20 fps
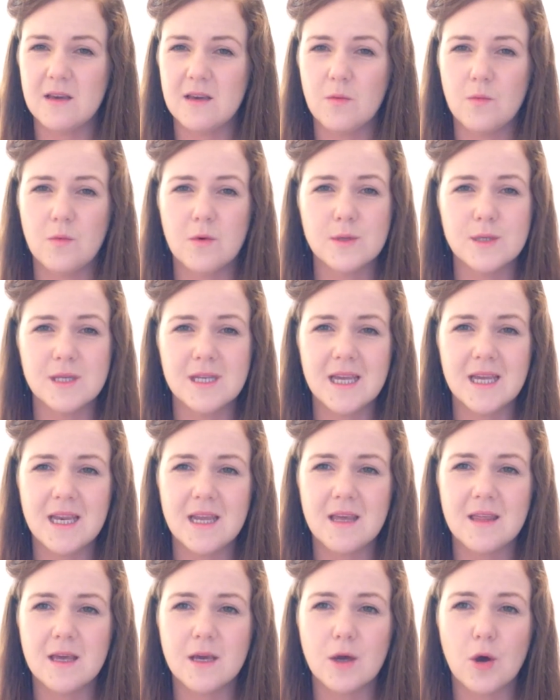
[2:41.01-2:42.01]
It wasn't
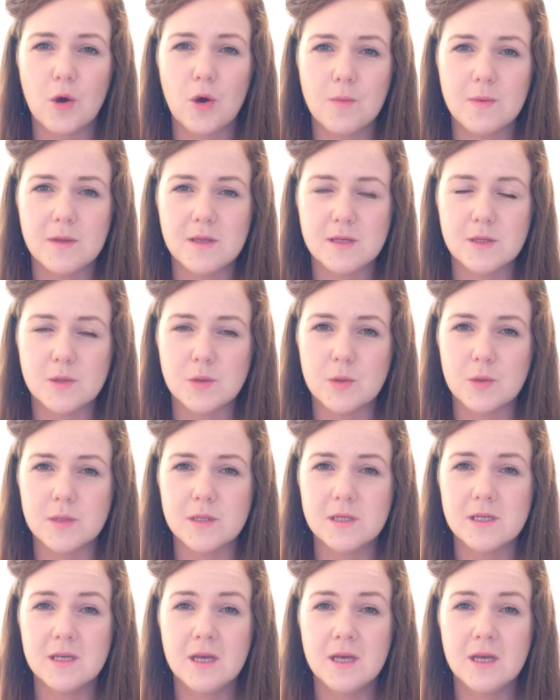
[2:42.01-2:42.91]
anything open source.